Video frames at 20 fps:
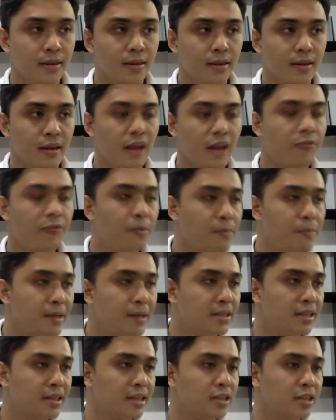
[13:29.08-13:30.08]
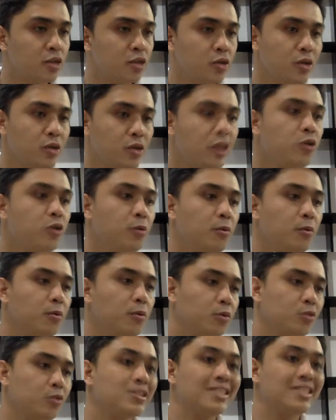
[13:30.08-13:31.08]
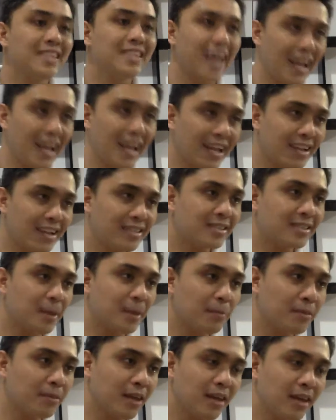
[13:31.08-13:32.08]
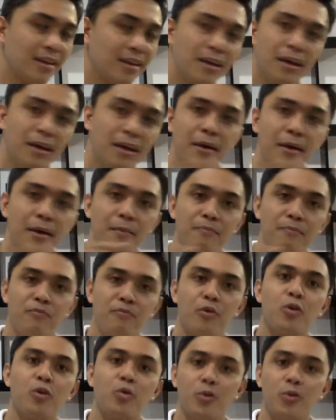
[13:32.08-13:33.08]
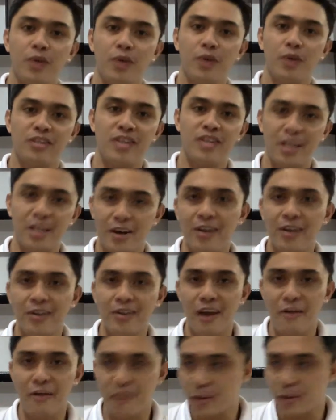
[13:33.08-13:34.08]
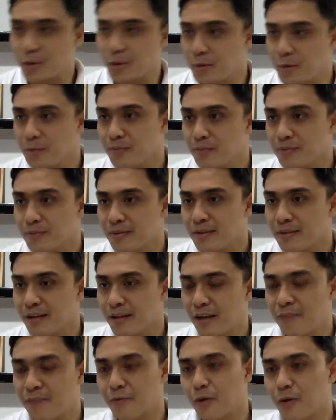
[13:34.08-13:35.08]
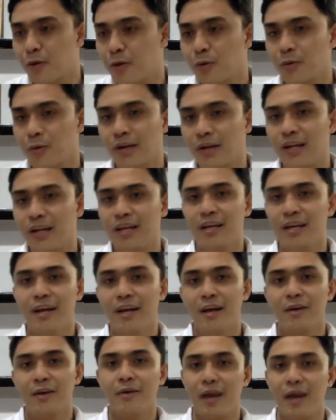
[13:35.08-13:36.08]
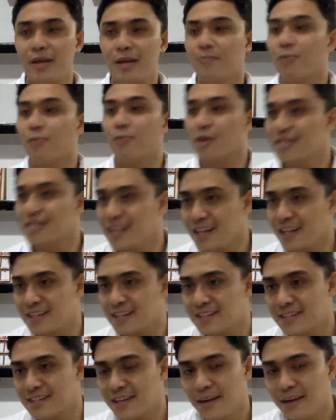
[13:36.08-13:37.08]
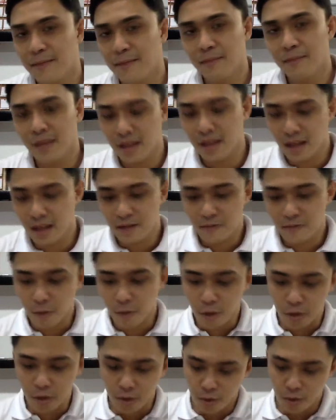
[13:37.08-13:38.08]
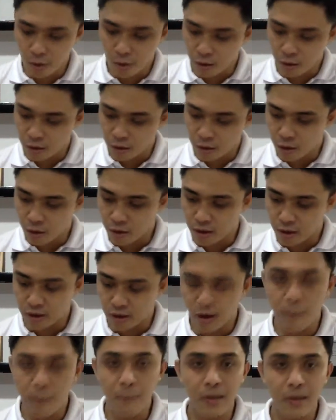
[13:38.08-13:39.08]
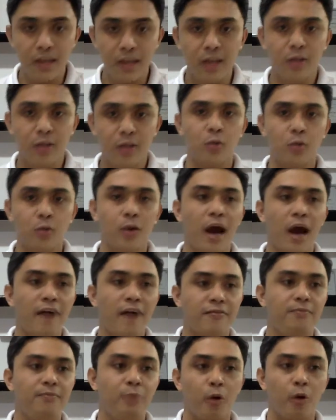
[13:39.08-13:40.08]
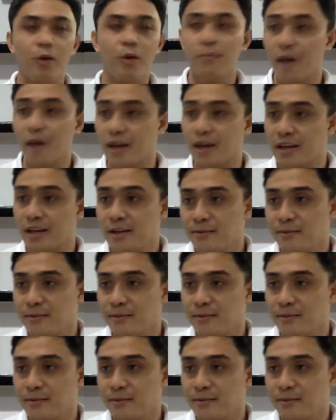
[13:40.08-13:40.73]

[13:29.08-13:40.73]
Every business, you need to sell something for you to generate revenue and for you to really create more sales. And for your company to have more money